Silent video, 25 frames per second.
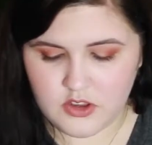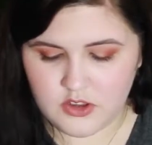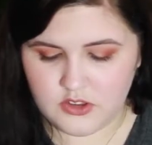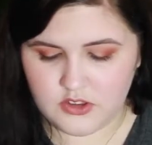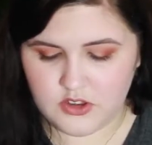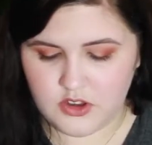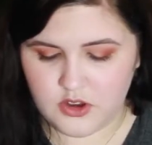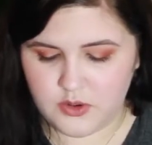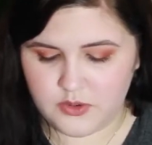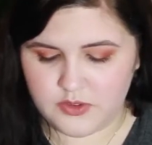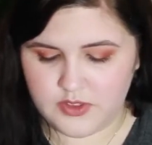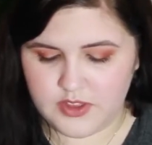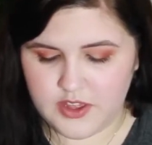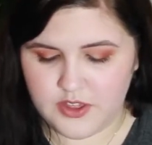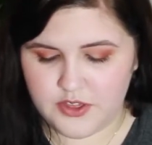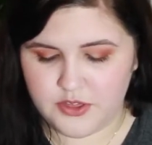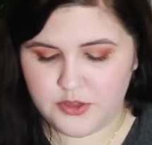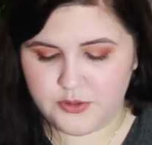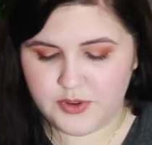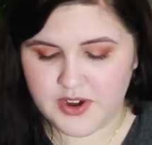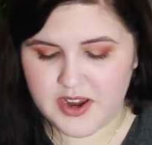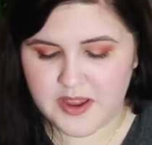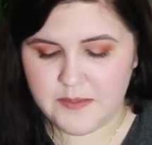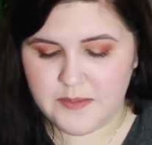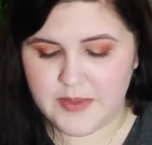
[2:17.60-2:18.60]
So the
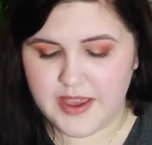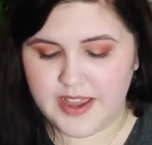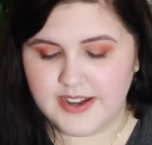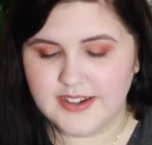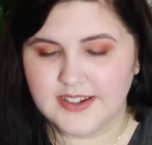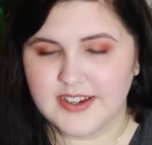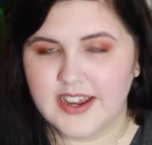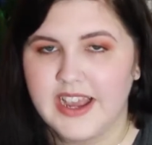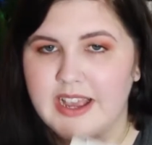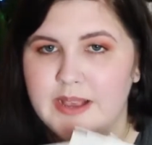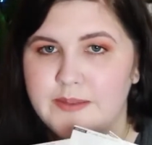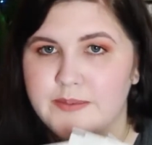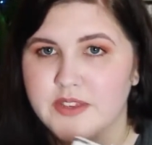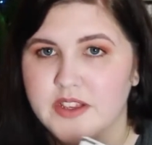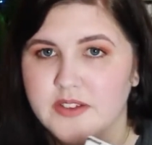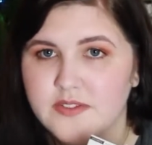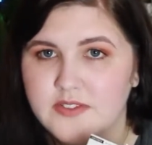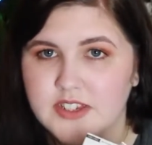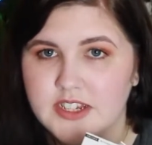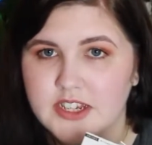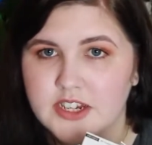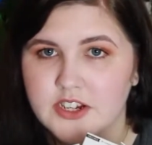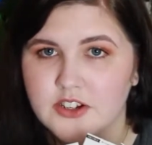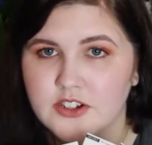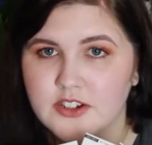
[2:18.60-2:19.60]
3 main types of
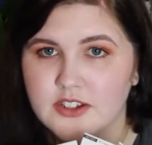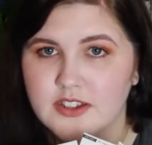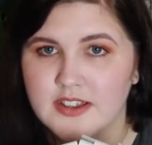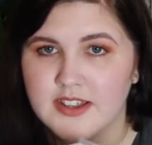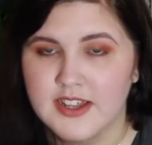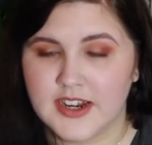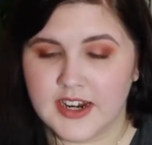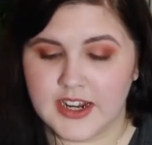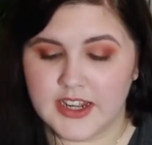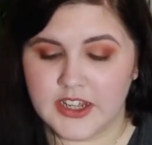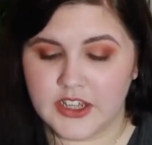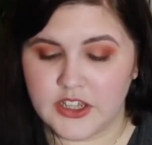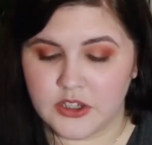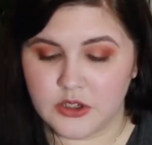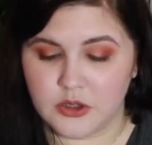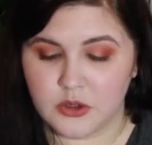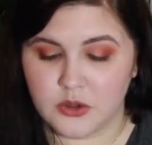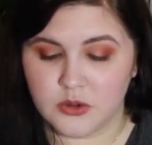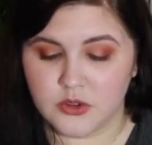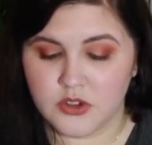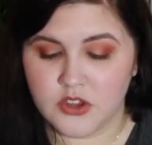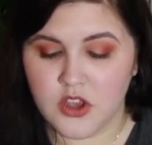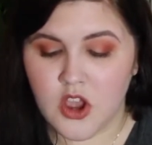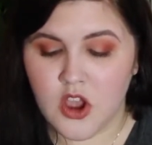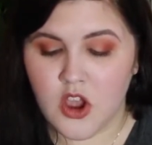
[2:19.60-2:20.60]
stickers that I
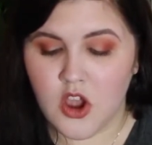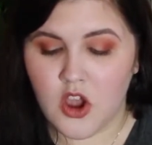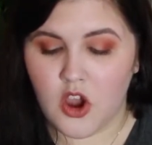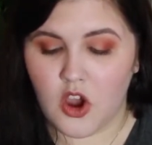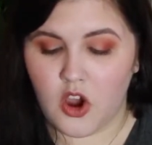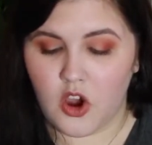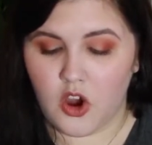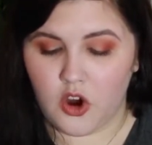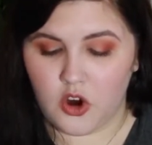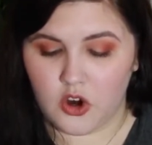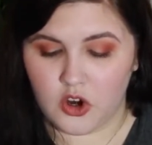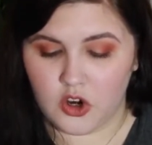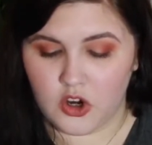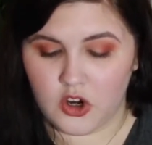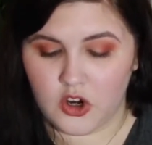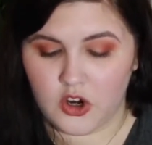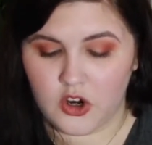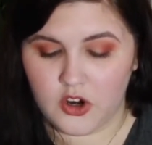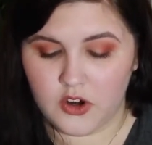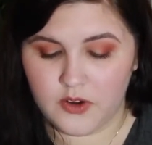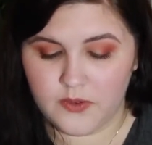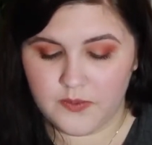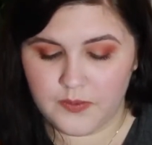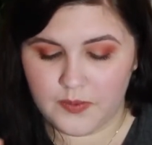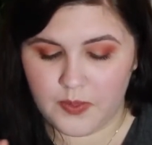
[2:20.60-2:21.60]
use
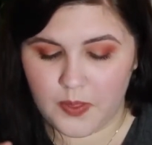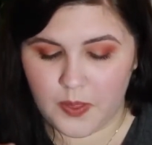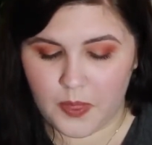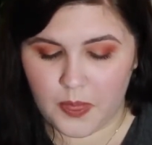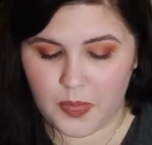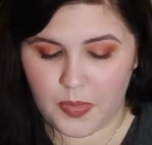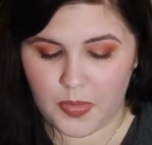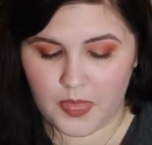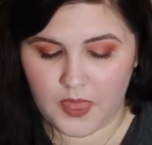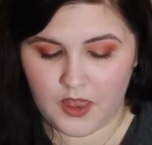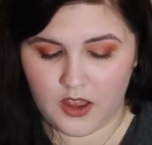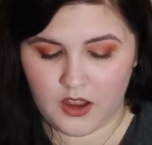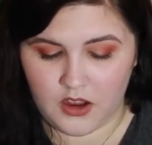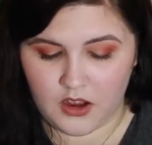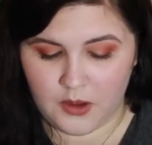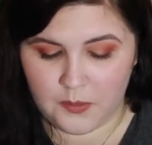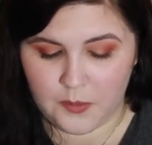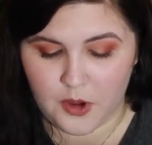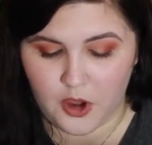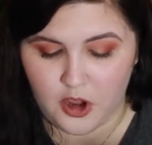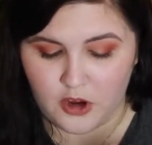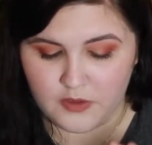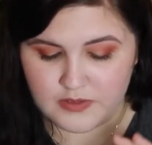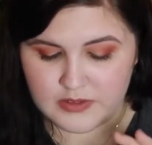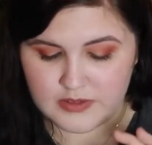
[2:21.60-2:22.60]
are
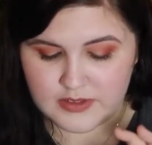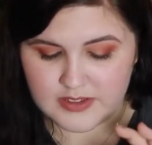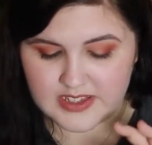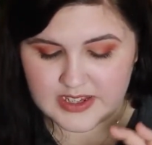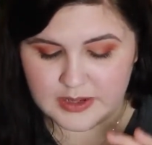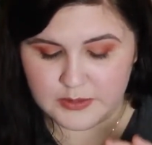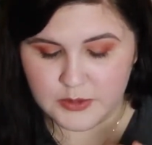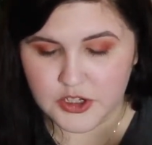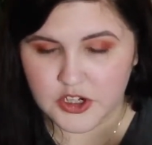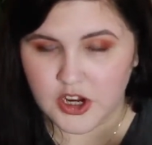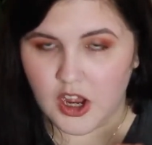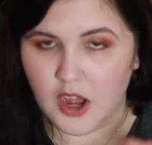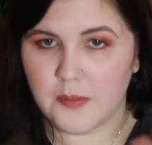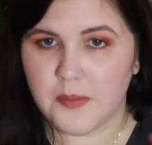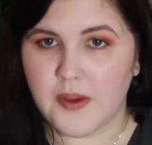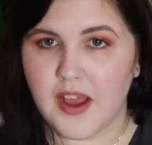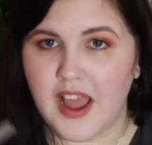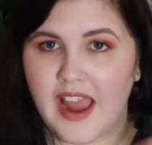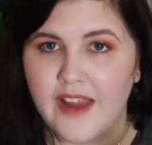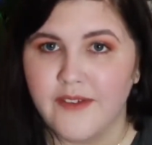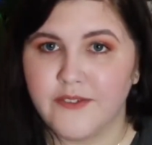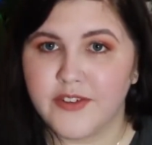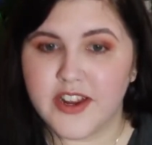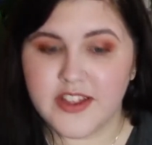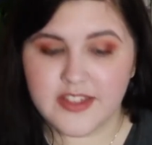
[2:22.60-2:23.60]
all from the same shop.
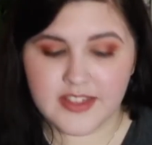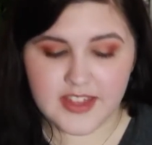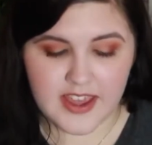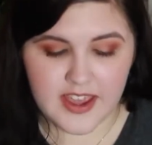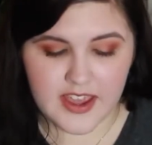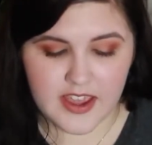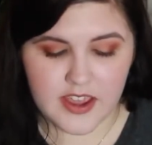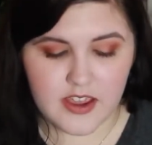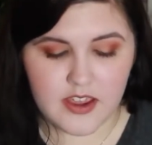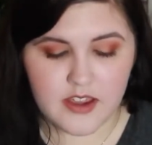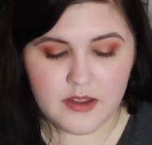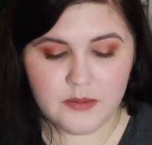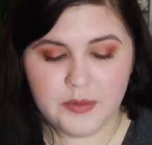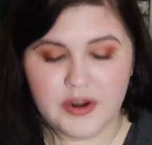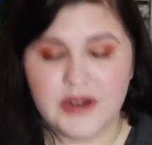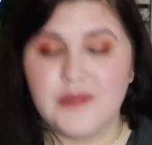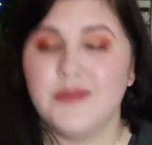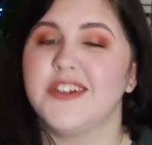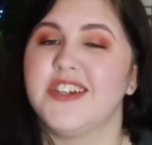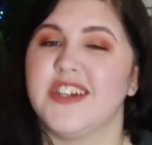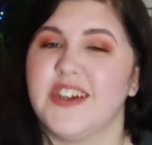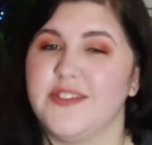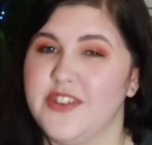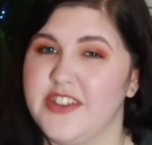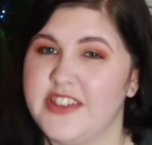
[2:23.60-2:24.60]
Pretty
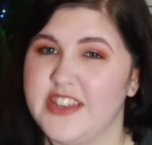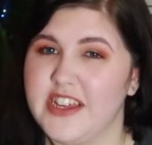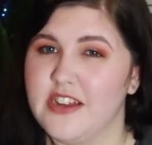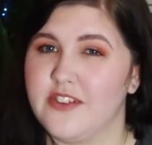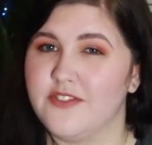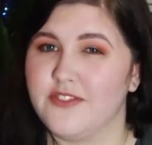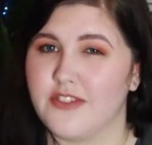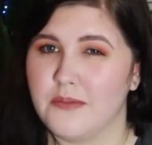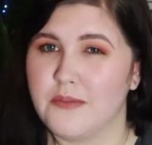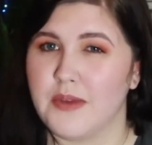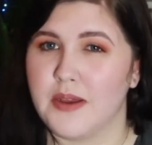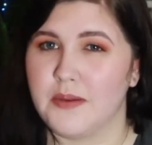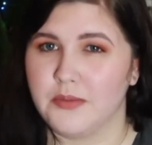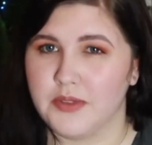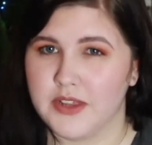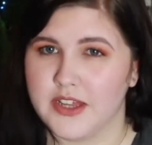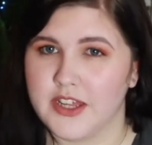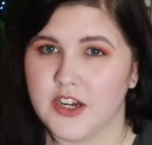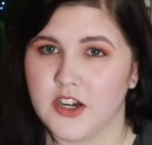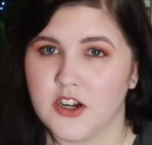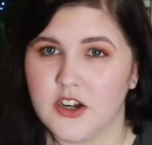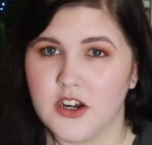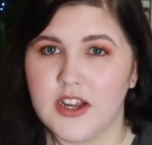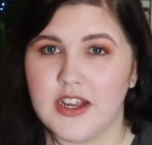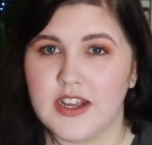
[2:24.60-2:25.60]
much everything from my
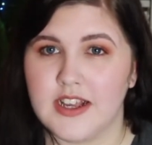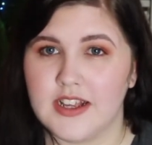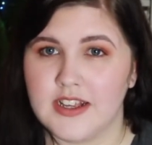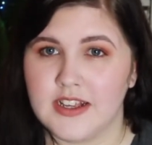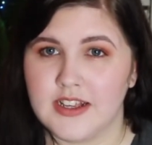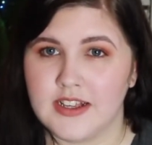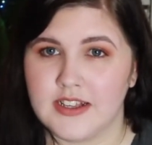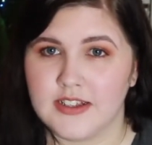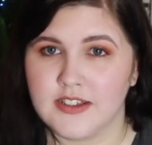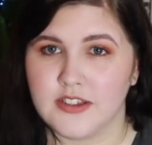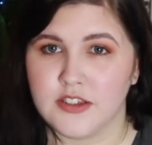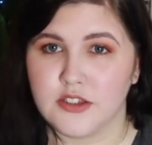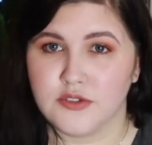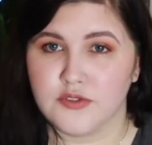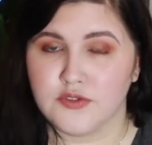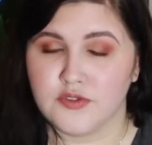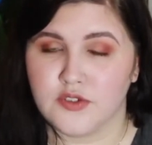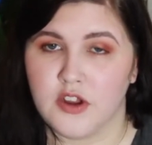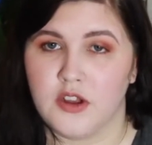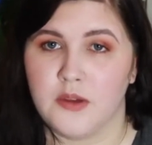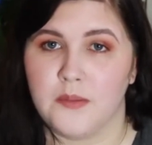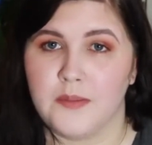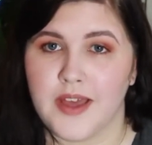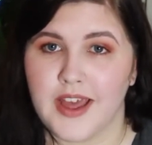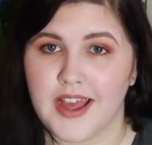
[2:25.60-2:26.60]
planner is
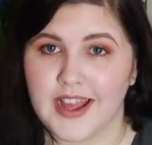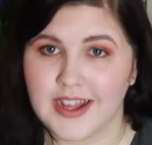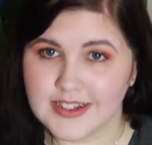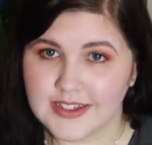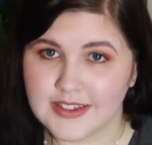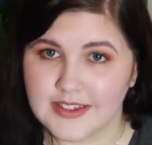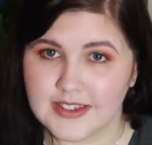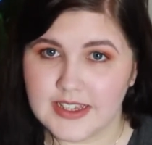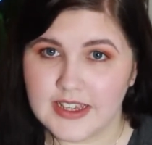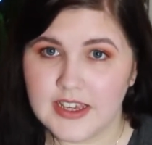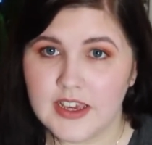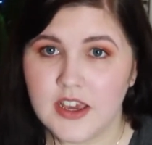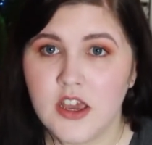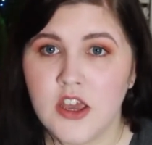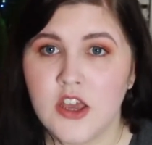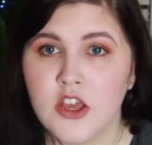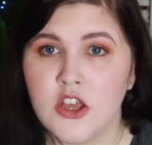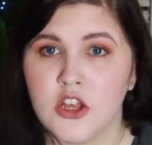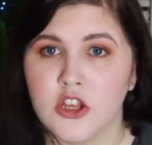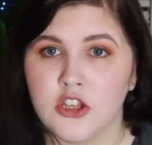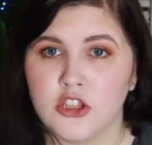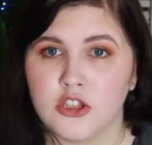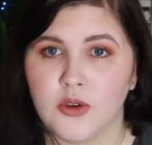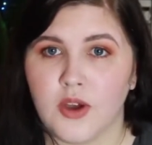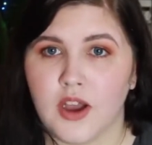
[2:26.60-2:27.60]
from Etsy,
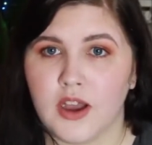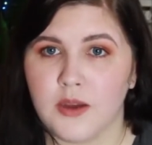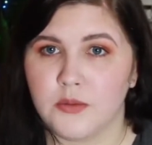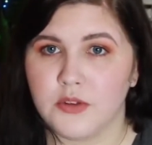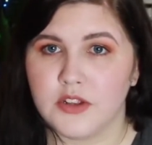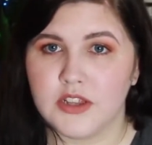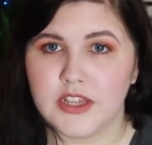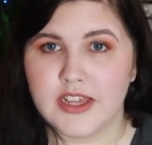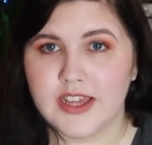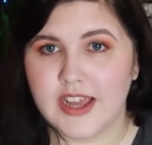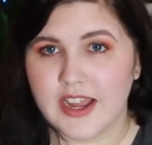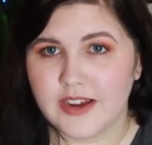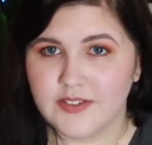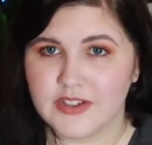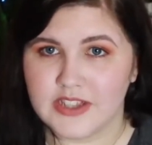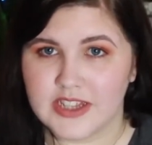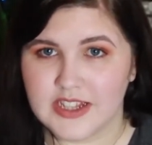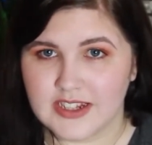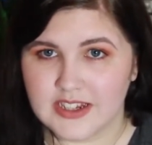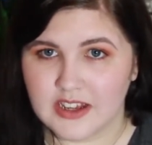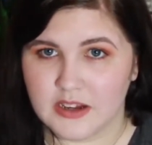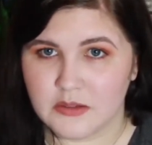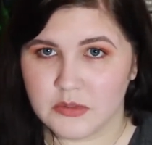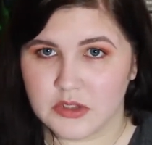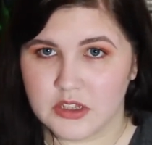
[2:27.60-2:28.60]
so I will link
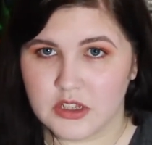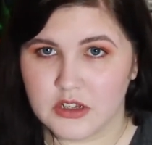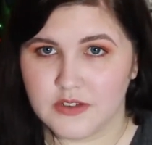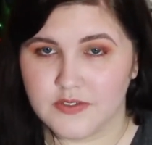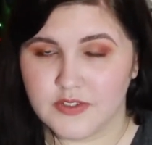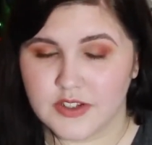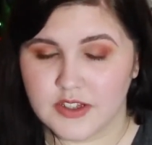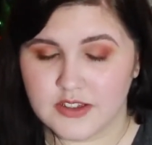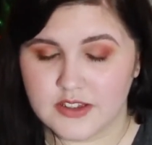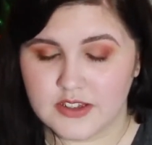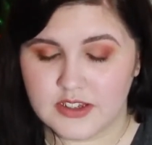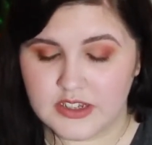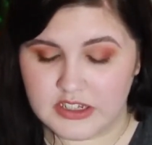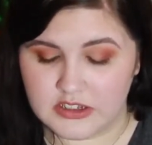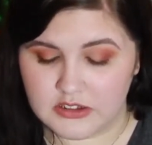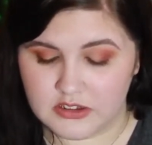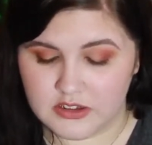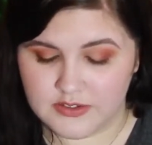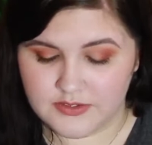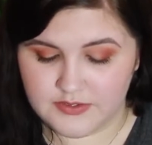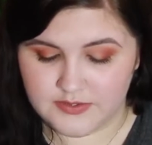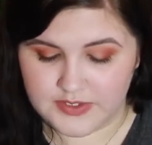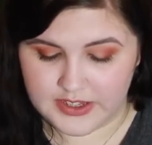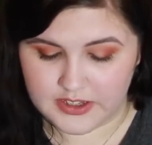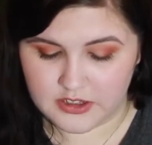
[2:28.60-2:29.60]
everything down below if it's still
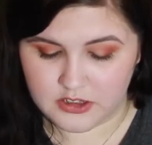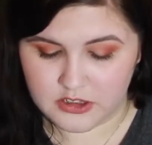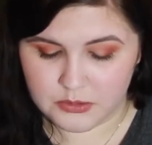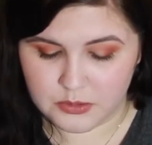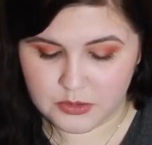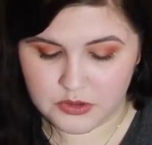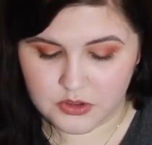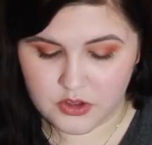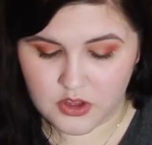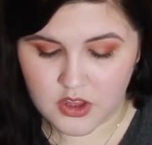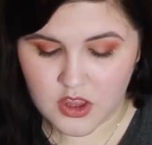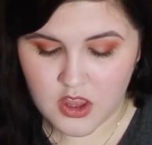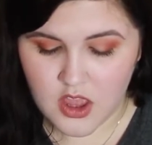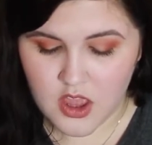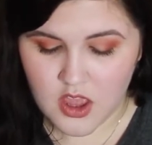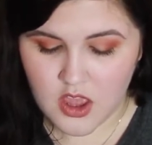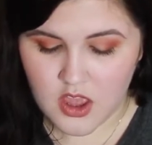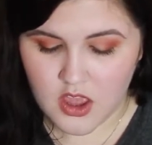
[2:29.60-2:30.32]
available.